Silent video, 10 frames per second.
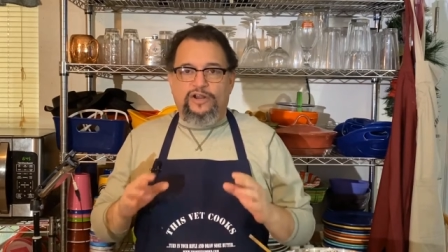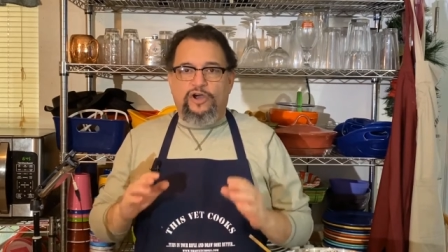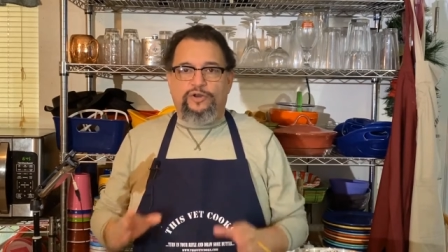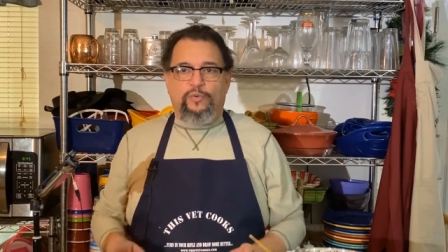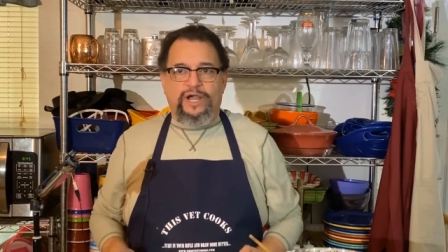
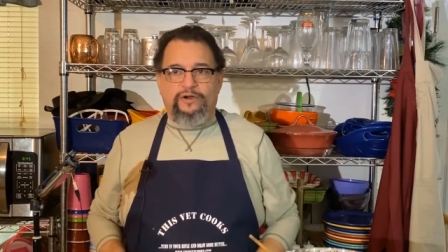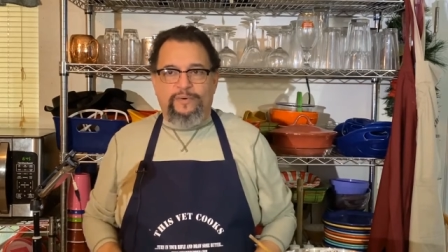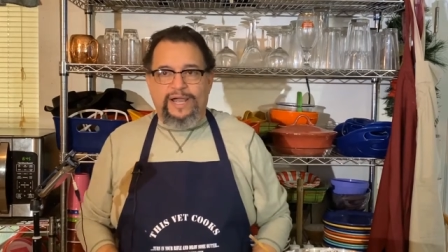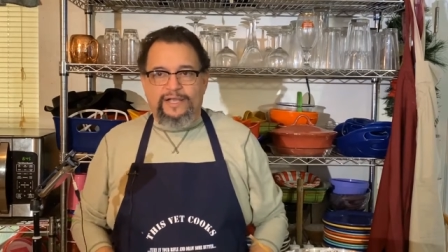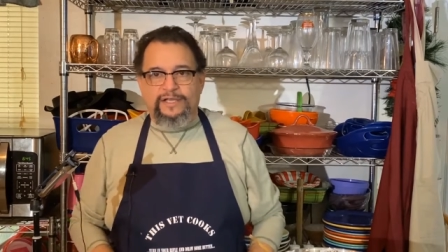on a wire
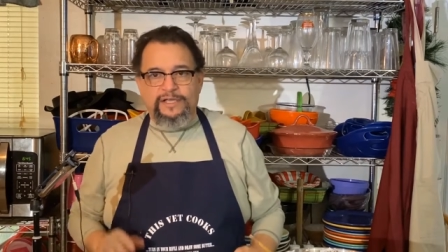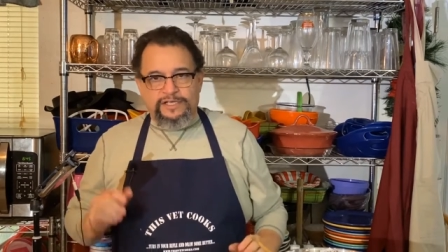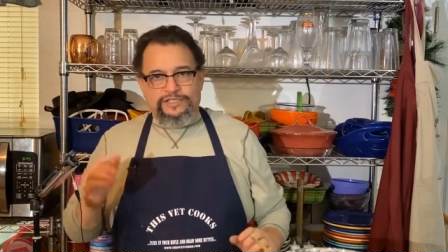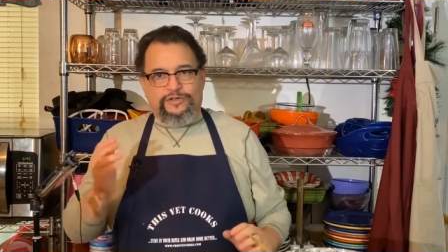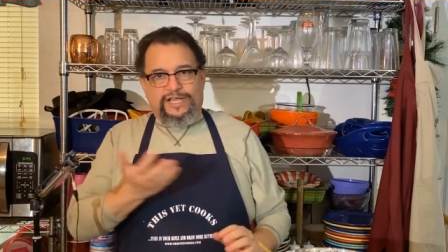rack,
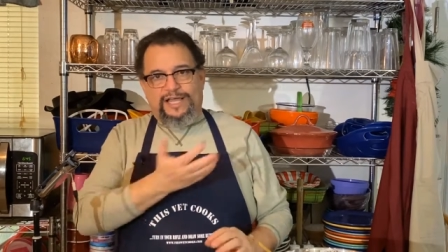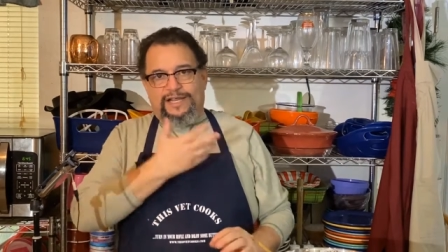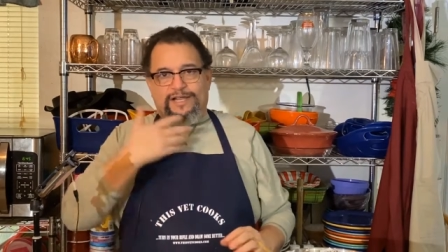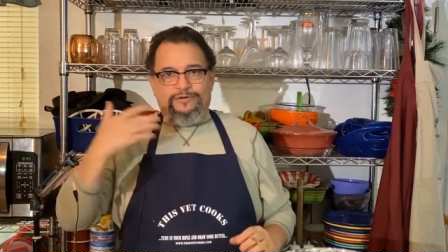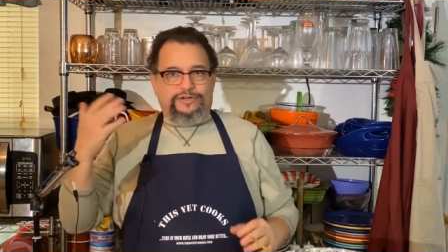so it
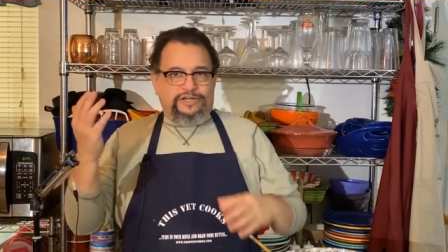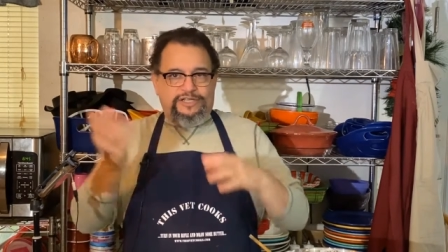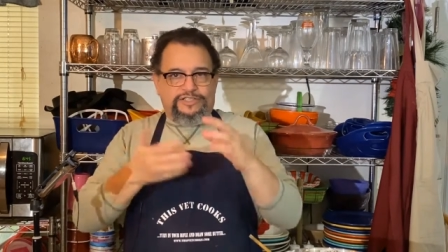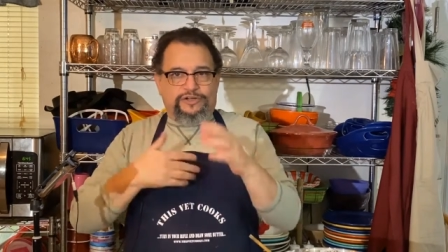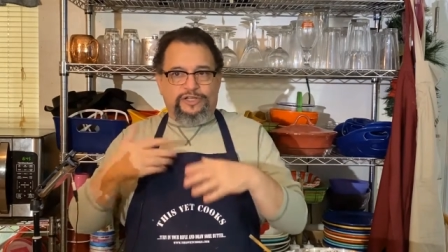got air
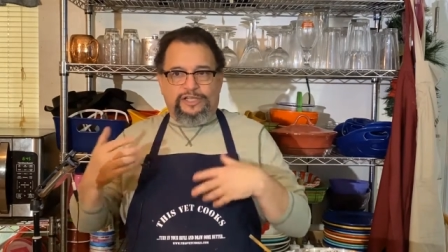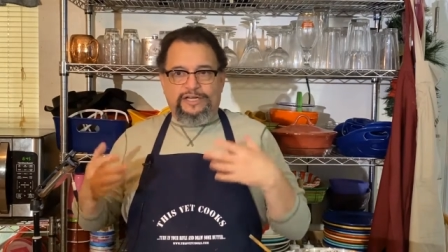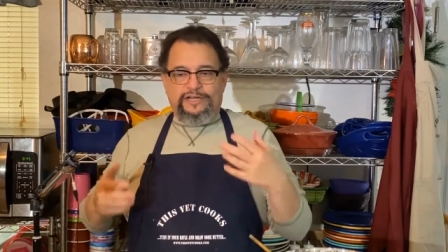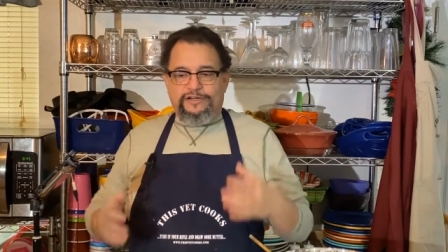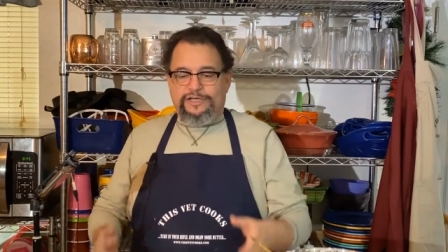underneath,
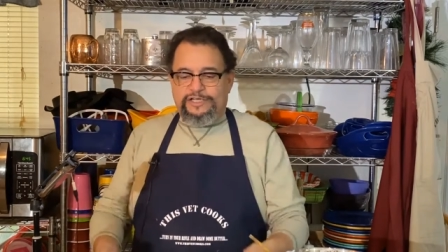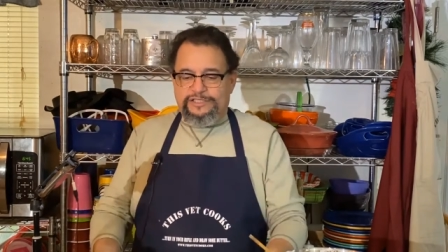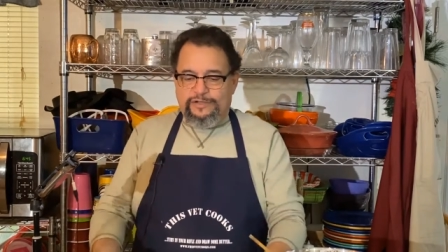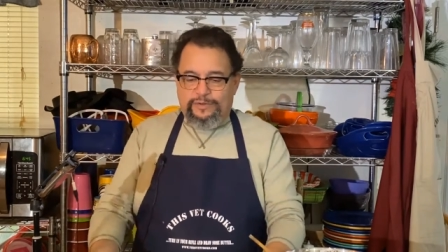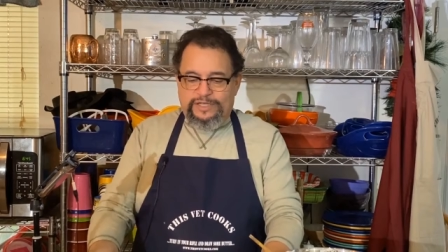circulating
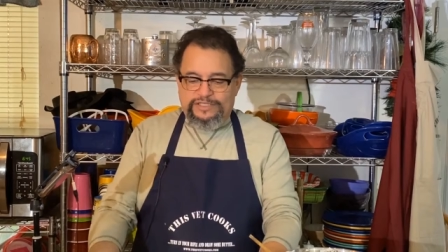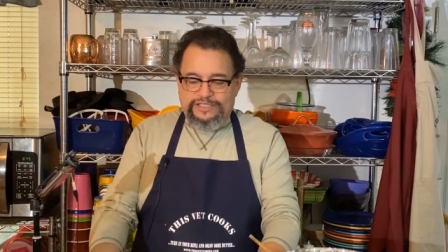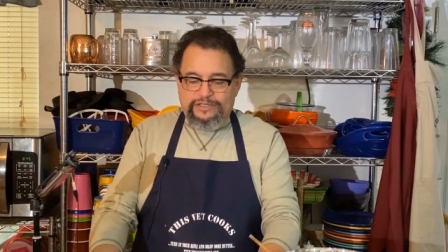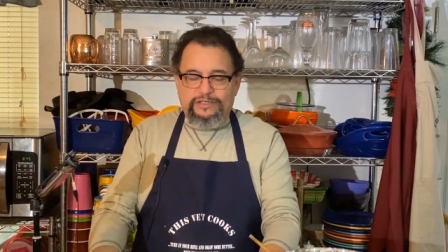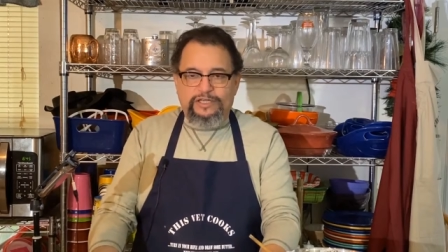underneath. So it's
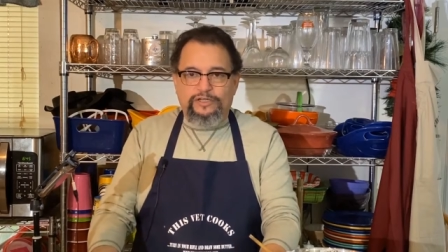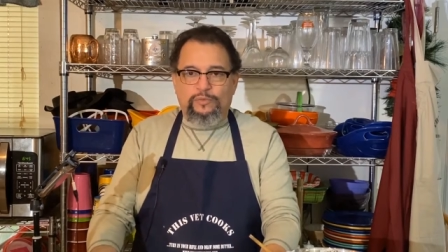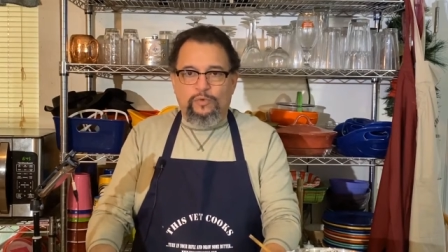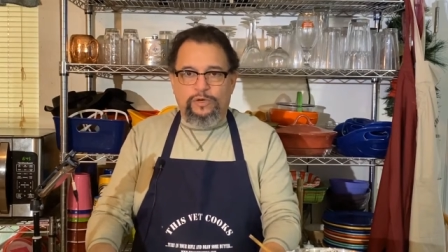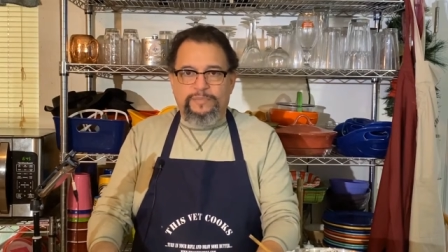still a
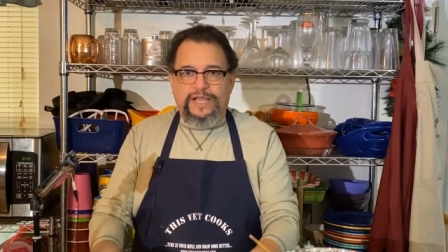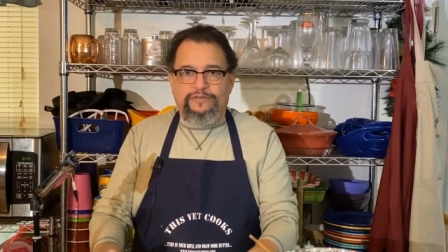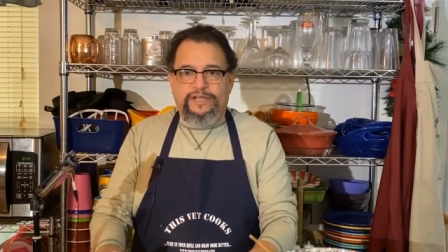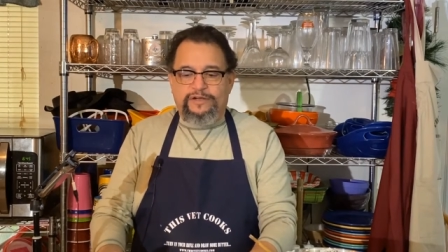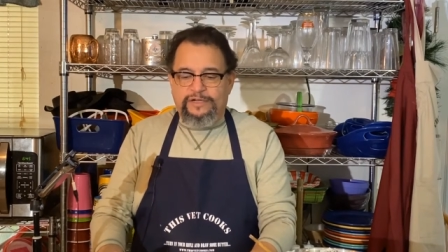little warm
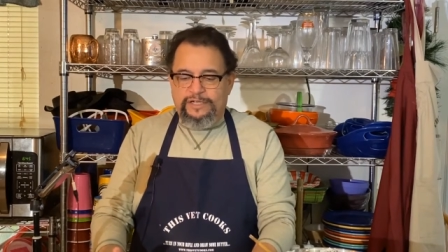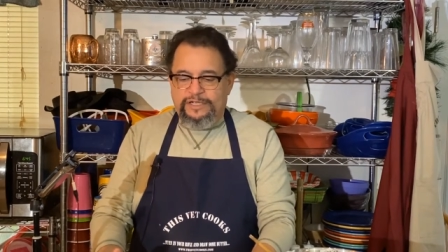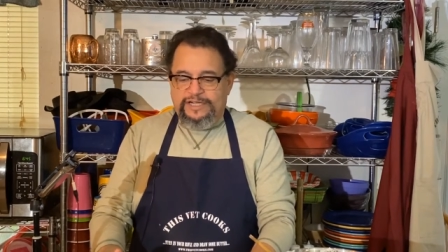down there.